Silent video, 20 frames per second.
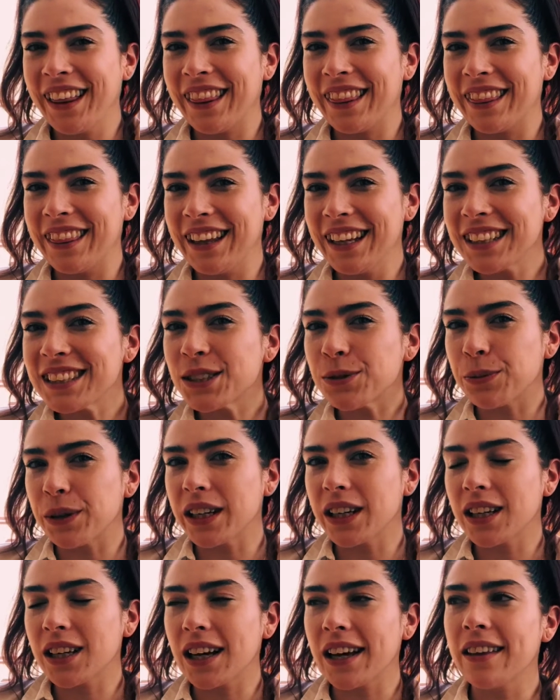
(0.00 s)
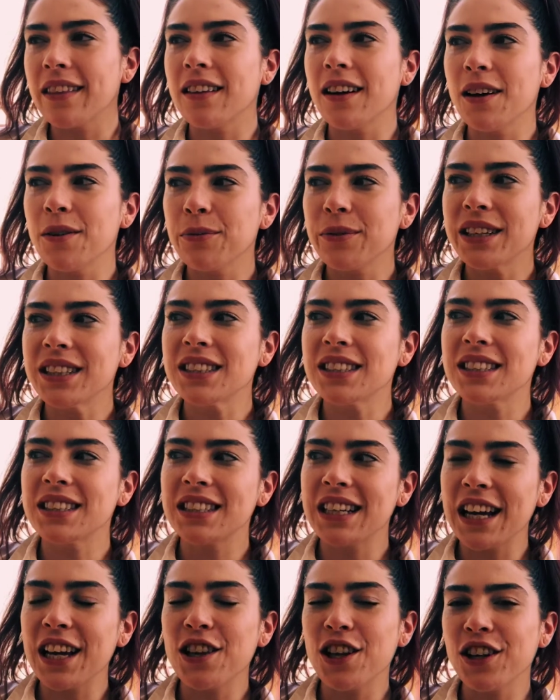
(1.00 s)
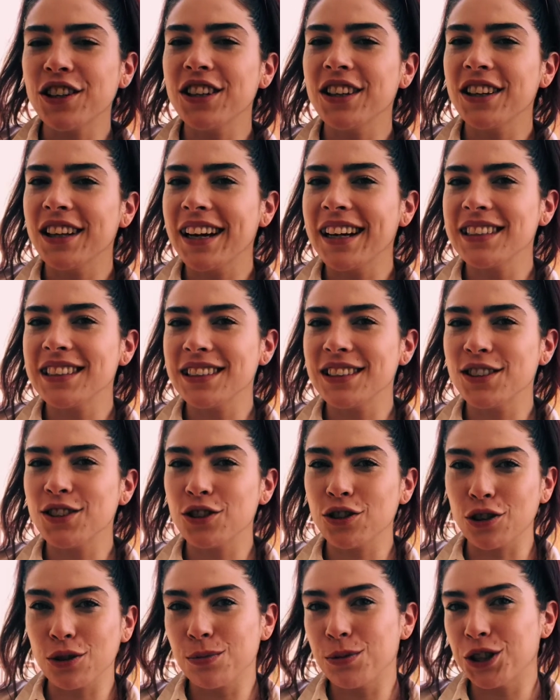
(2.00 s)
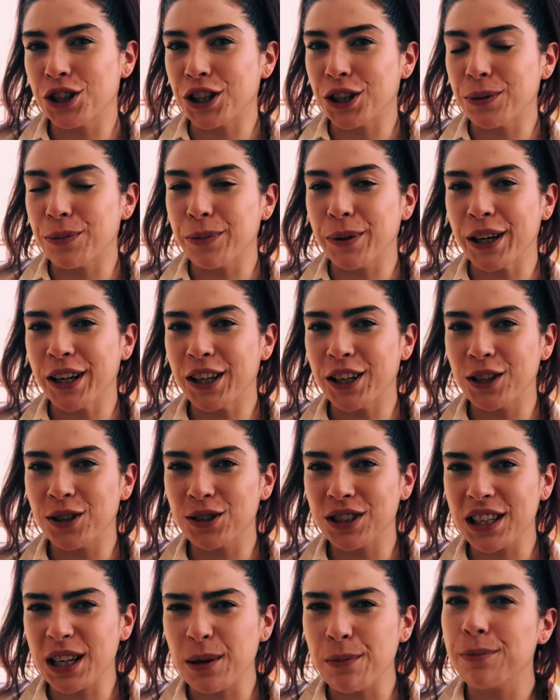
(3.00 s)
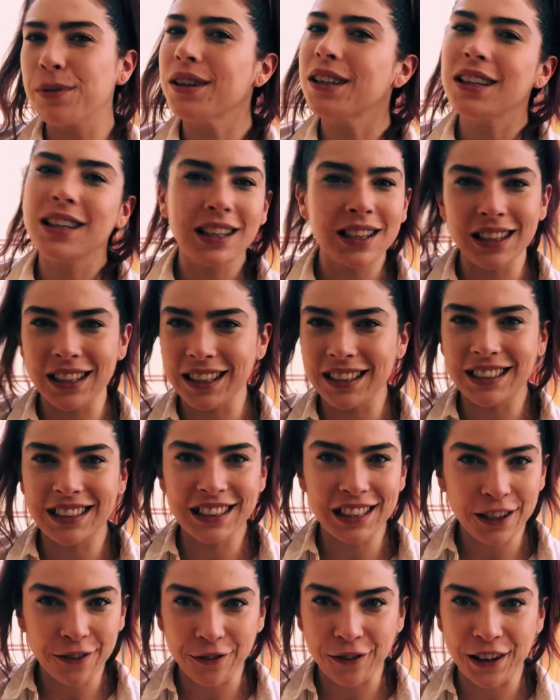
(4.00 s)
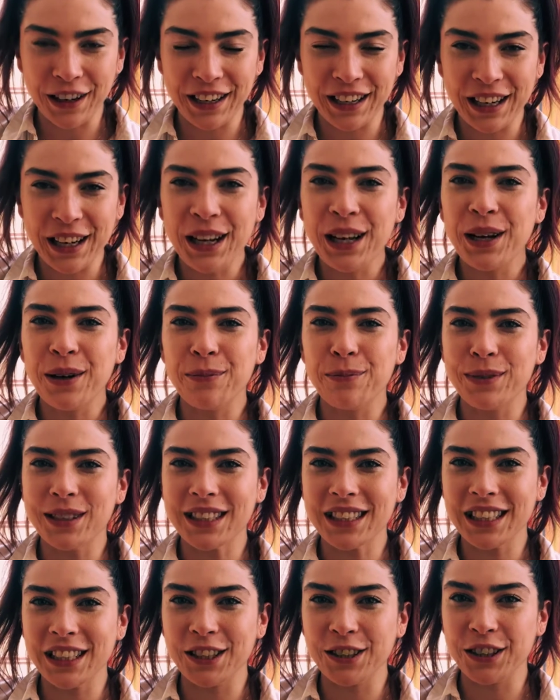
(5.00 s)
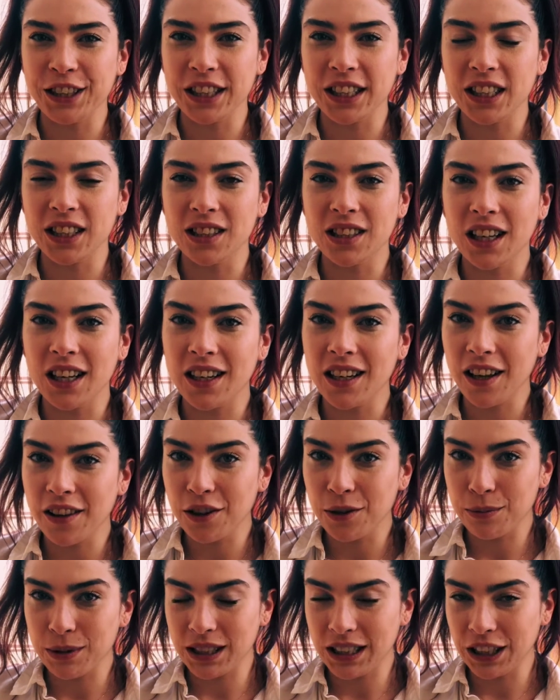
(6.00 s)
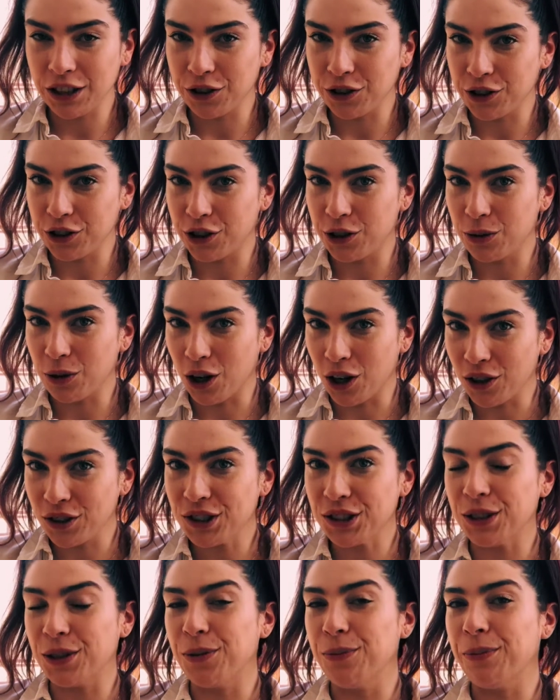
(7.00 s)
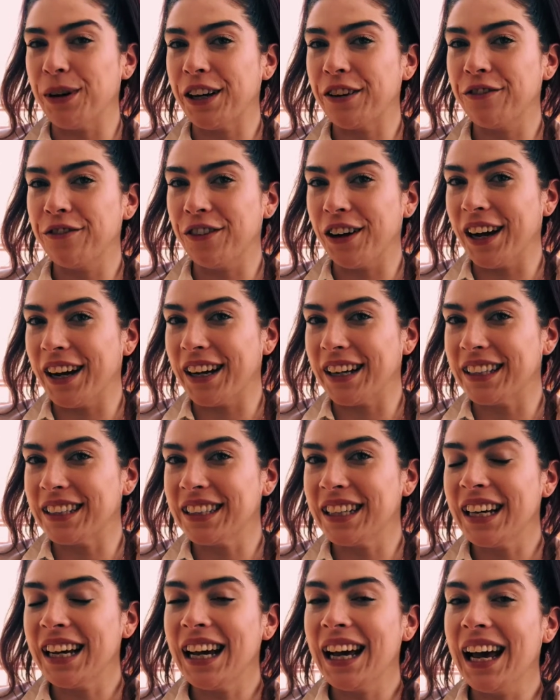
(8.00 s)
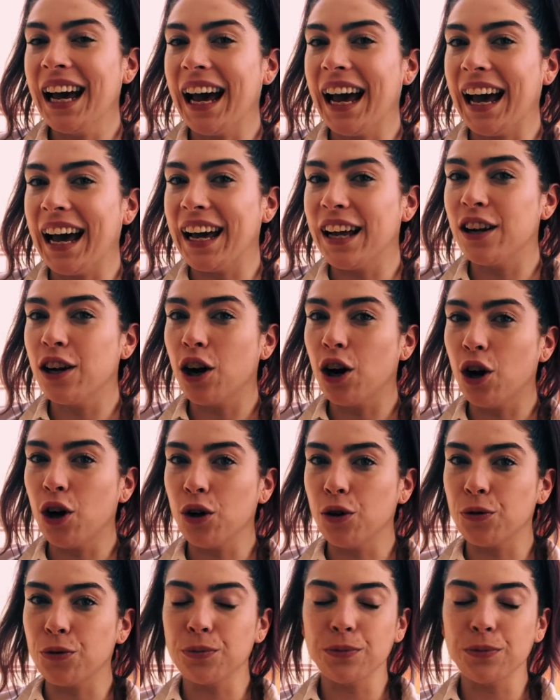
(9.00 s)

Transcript: This week I thought we'd stay along the lines in sculpture but use a completely different material, another material you also might find at home.